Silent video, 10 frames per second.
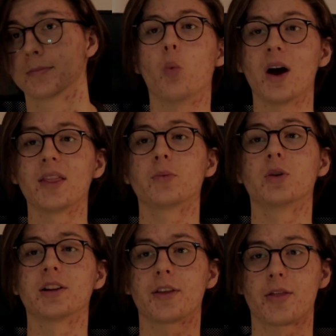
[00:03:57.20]
When
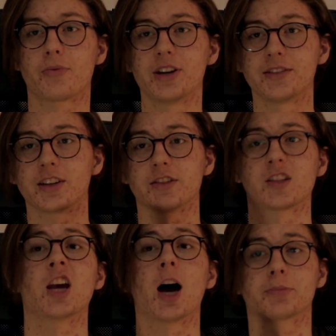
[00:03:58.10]
will the
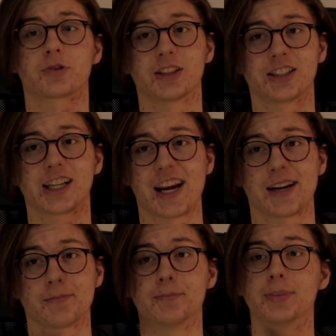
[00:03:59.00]
360 upgrade
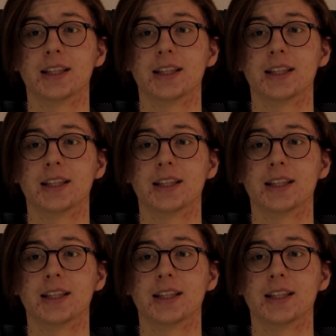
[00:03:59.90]
kit